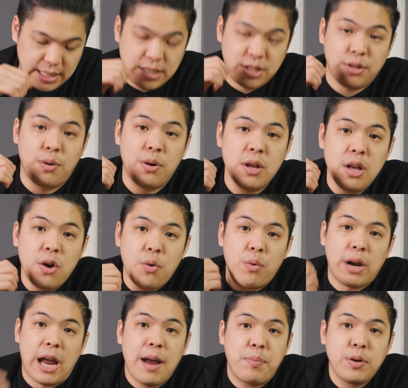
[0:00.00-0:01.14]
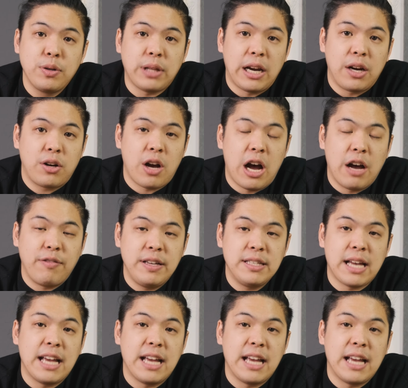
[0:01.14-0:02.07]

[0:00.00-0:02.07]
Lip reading: And so when I brew lighter coffees,